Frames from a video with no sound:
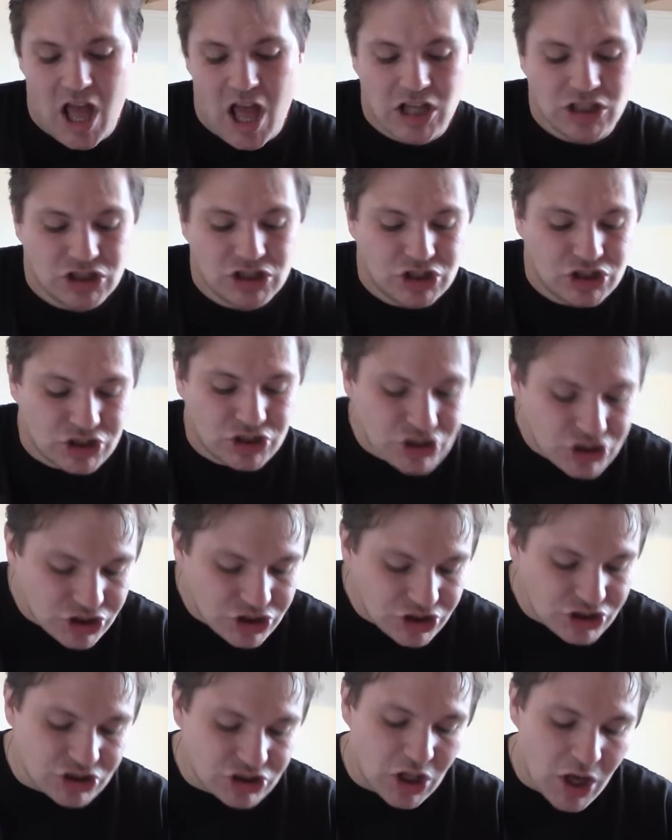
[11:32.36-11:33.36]

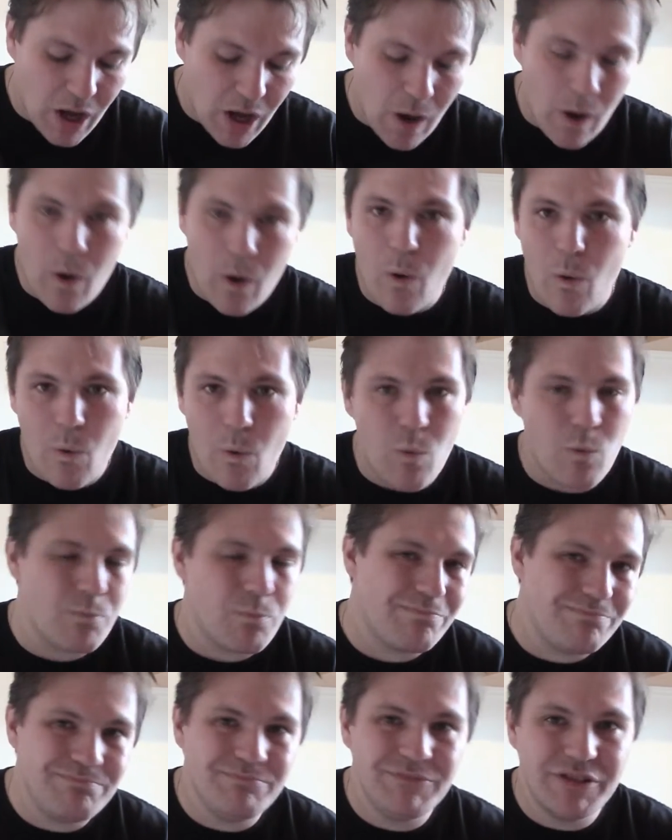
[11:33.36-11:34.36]
So
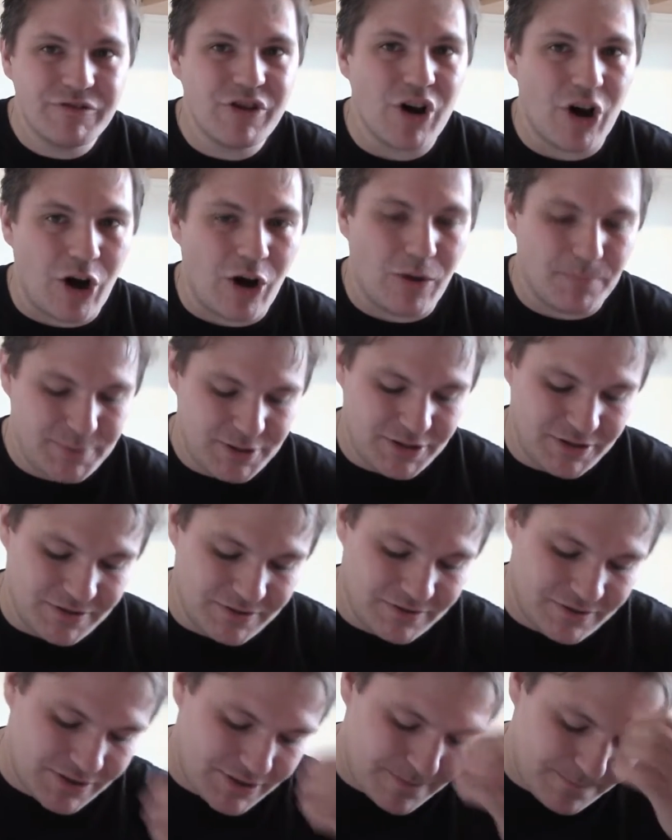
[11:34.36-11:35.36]
you've got
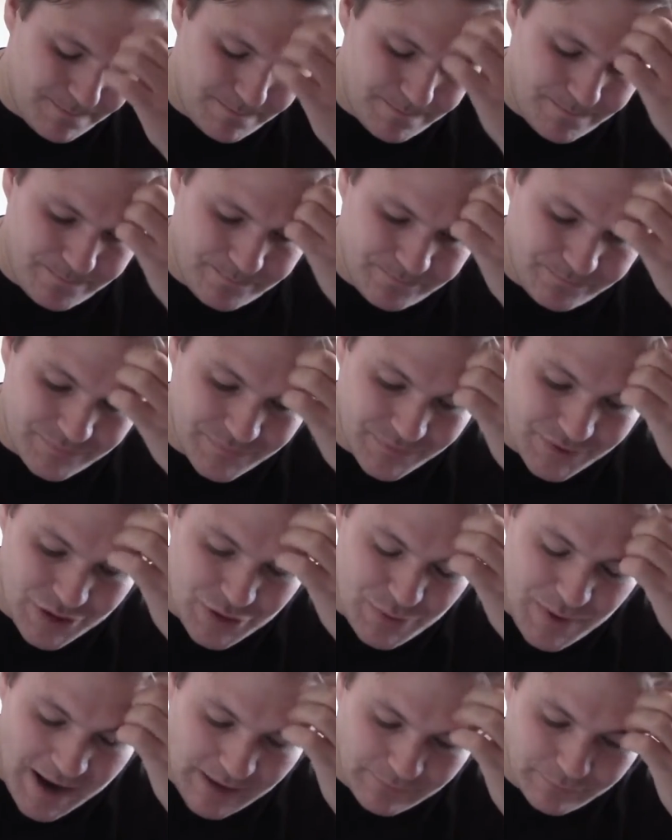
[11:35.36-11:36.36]
options.
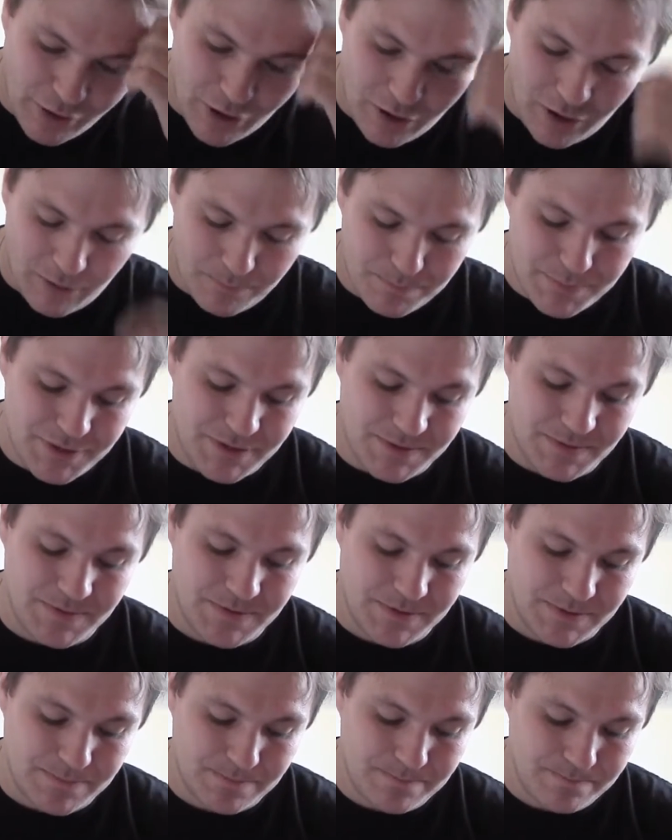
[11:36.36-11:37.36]
You have got
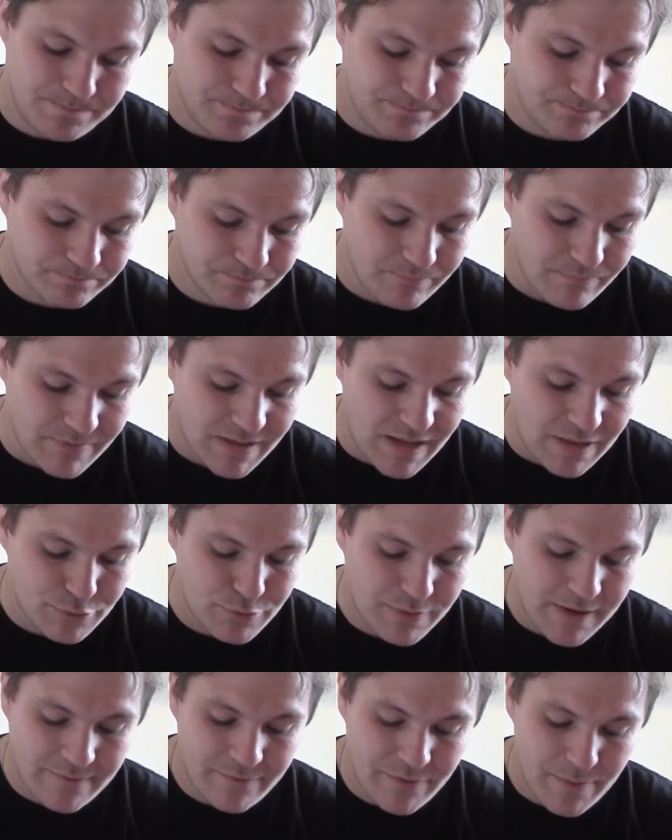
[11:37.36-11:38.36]
options. Next
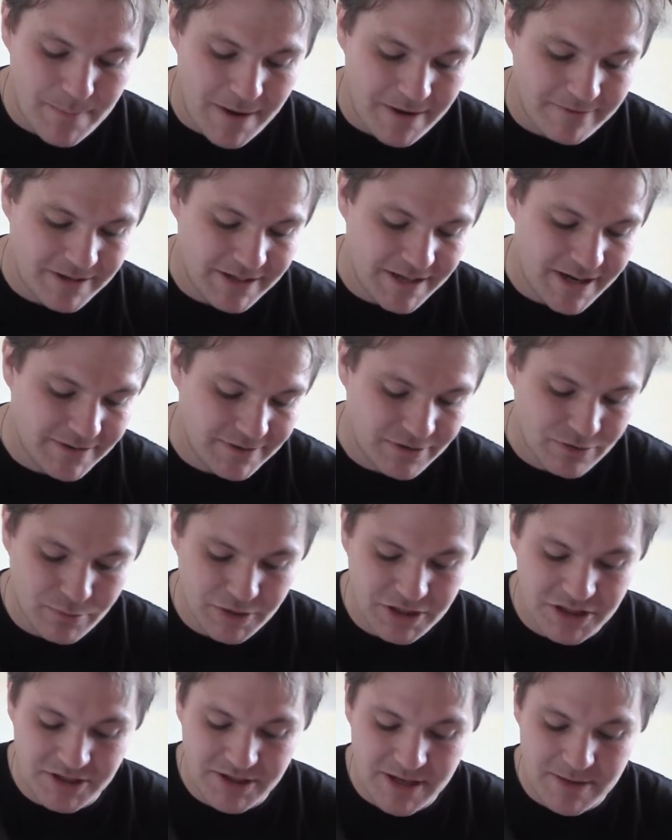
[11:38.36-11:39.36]
we have the Marionette,
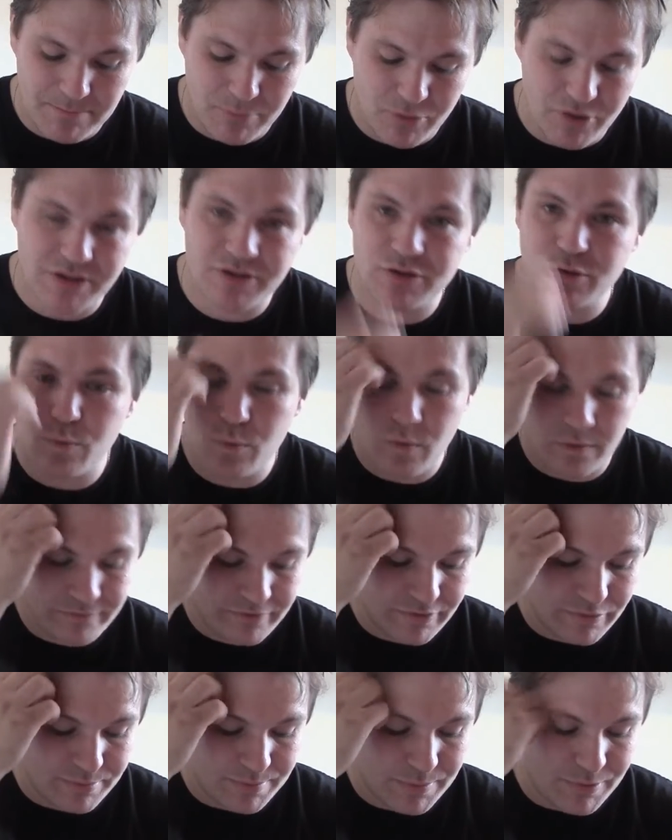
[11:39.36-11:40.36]
which is 10 points, 1
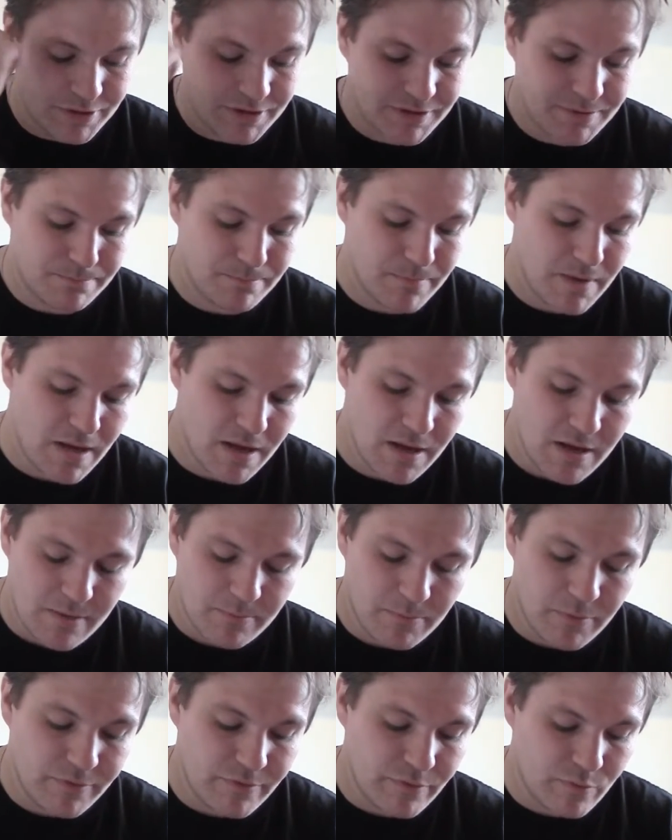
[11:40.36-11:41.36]
victory point.
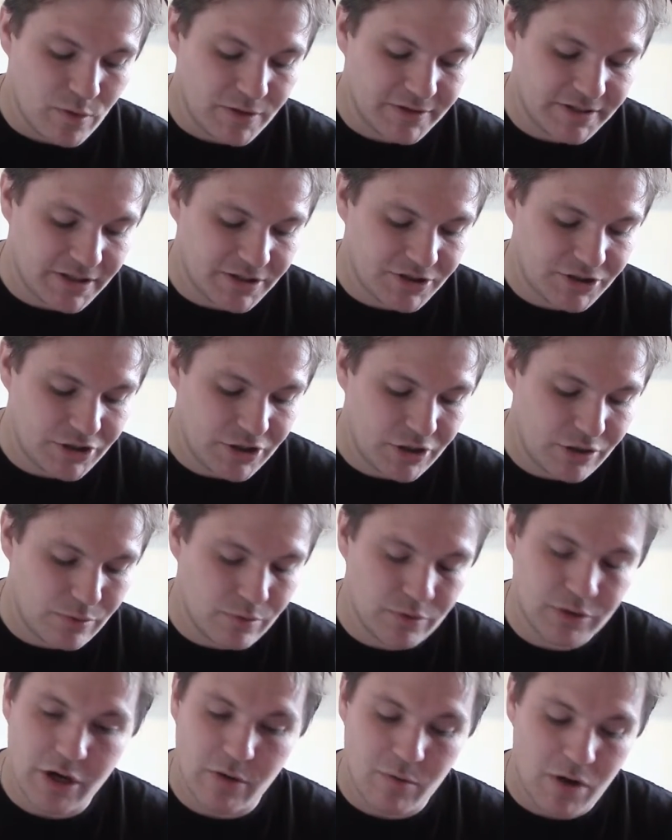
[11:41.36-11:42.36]
Move
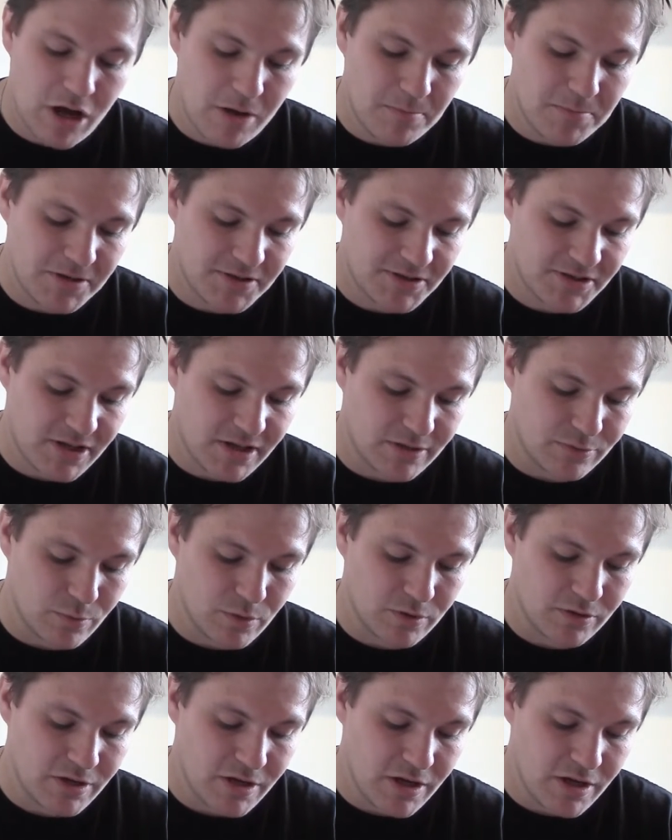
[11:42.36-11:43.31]
1-2, no armour, size 1.